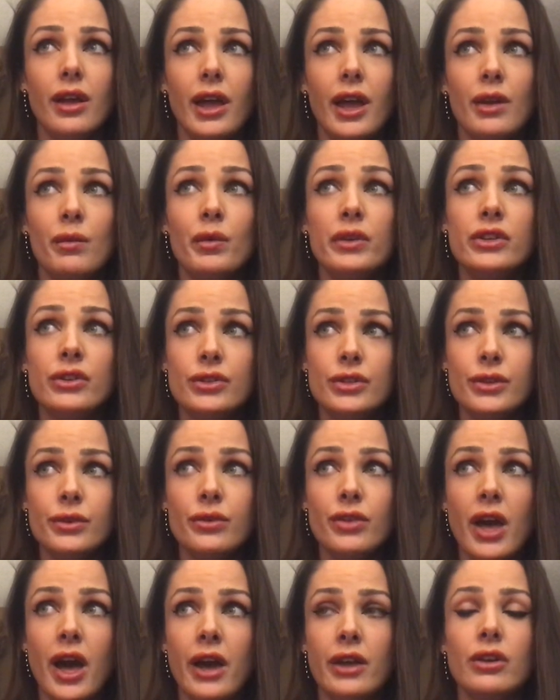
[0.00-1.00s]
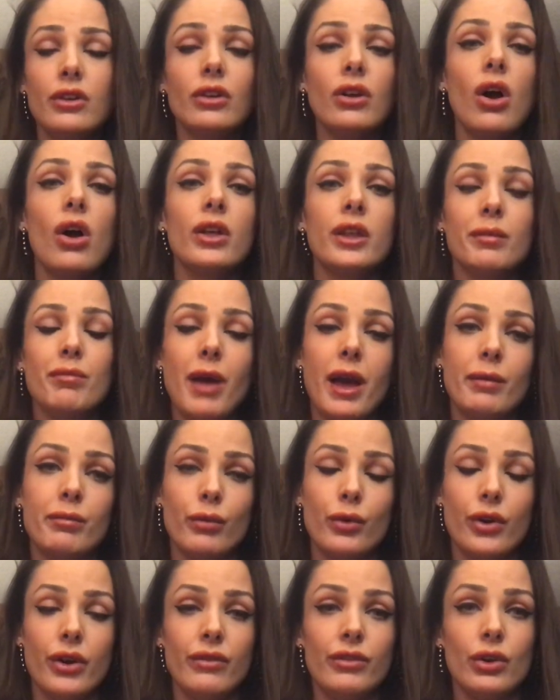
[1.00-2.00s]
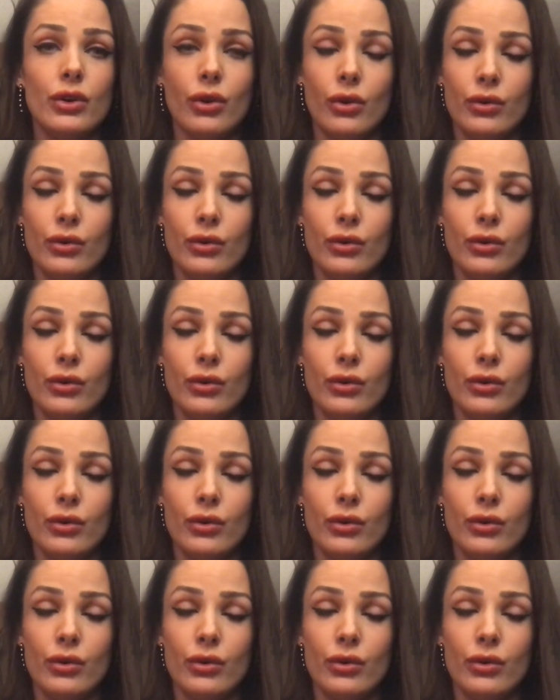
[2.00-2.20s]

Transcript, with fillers: And when you do that, you're calling back more of your